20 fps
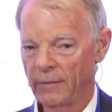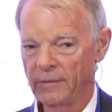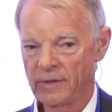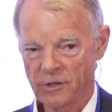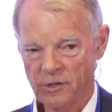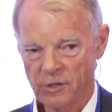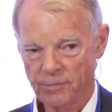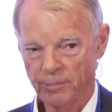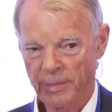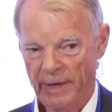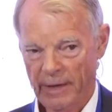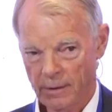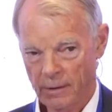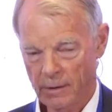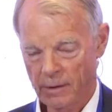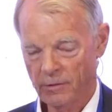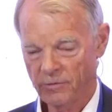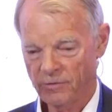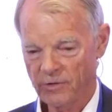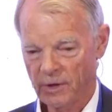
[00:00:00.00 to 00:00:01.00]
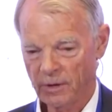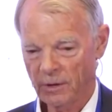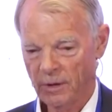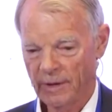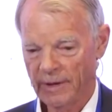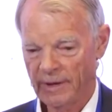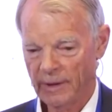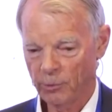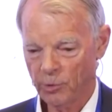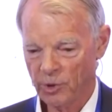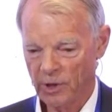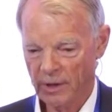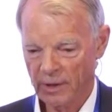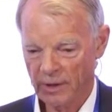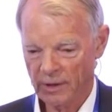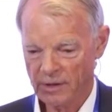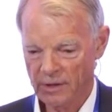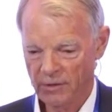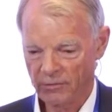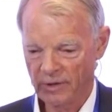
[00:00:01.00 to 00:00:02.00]
this pattern of declining
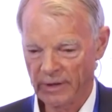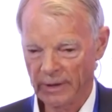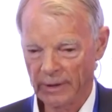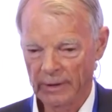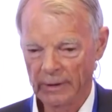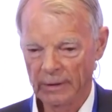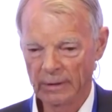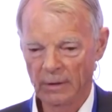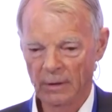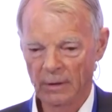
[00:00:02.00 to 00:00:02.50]
productivity.